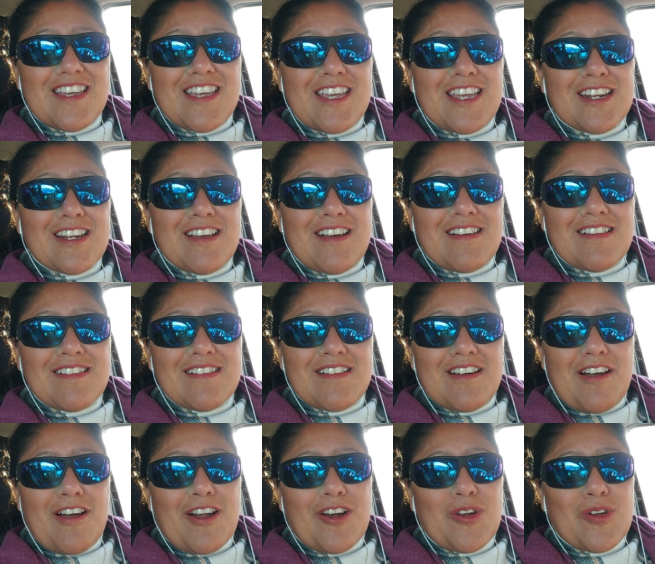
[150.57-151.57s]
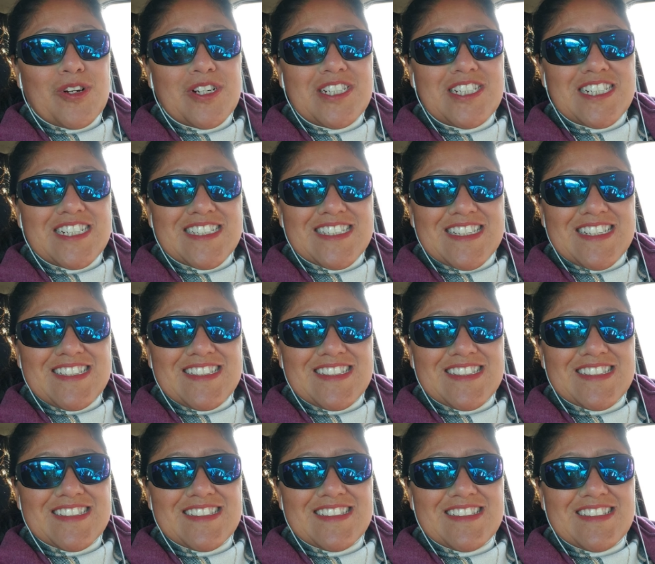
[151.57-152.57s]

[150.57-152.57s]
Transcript: in our Lord Jesus.